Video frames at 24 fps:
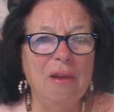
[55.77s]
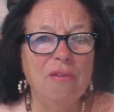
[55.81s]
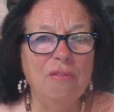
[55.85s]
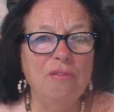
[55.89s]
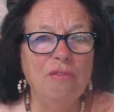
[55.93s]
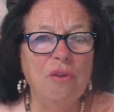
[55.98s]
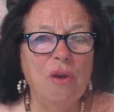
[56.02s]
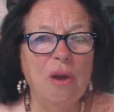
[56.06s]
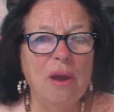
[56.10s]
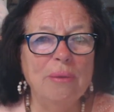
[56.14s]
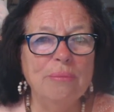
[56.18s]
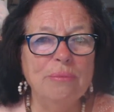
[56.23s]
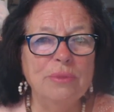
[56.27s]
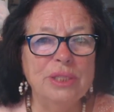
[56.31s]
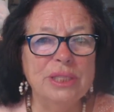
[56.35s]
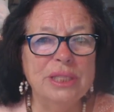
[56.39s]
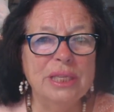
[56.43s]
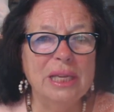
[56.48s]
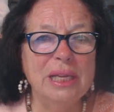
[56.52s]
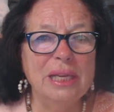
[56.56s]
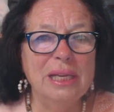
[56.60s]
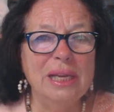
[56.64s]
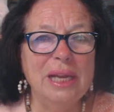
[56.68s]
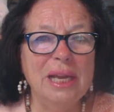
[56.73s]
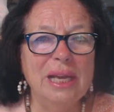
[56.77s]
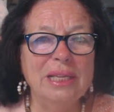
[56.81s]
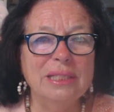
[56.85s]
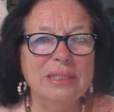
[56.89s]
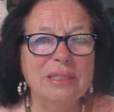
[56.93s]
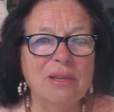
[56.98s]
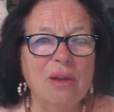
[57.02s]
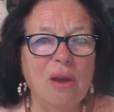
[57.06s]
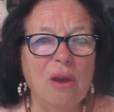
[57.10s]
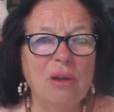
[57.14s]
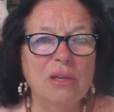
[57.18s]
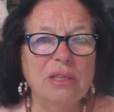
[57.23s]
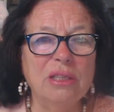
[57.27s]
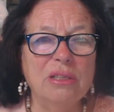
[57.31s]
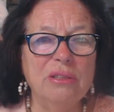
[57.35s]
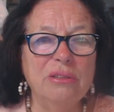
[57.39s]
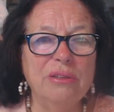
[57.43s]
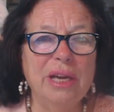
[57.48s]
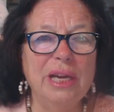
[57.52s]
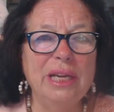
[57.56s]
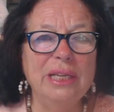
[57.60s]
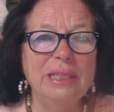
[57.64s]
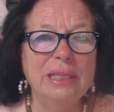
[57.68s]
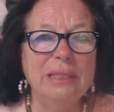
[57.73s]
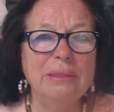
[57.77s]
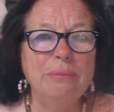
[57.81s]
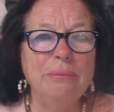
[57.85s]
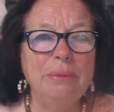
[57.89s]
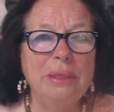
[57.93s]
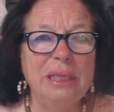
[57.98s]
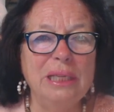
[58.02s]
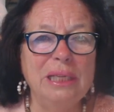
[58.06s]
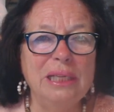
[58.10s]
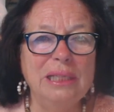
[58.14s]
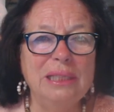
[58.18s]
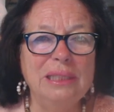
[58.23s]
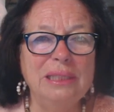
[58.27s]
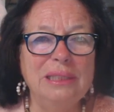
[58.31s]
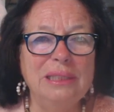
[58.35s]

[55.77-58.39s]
for I'm still as God created me,